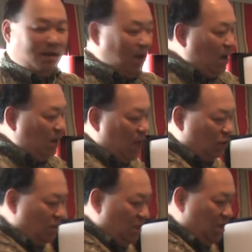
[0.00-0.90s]
And
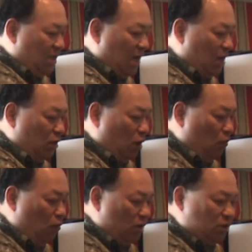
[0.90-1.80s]
actually it get a
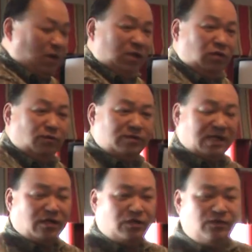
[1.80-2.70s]
lot worse when you
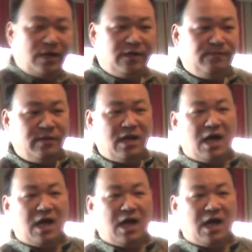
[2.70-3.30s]
start doing